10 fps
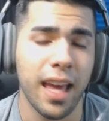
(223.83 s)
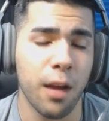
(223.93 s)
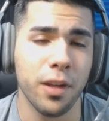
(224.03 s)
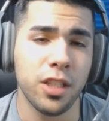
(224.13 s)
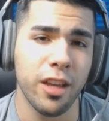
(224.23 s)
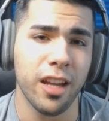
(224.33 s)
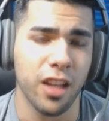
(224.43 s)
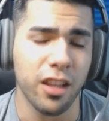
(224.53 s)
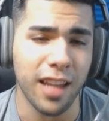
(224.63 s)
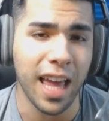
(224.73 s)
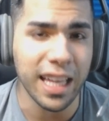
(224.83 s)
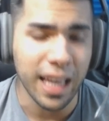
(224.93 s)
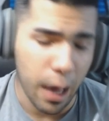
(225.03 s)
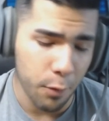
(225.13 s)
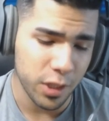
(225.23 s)
And I want you to hit another like.
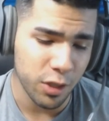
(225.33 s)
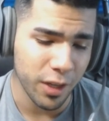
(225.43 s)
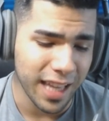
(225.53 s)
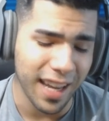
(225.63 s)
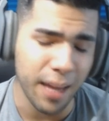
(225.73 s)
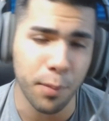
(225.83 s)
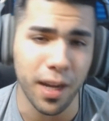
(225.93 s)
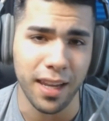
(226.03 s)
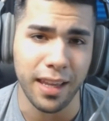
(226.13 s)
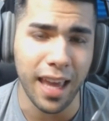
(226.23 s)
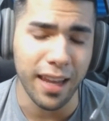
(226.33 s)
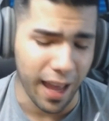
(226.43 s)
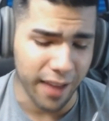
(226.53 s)
I want you to hit that like button again.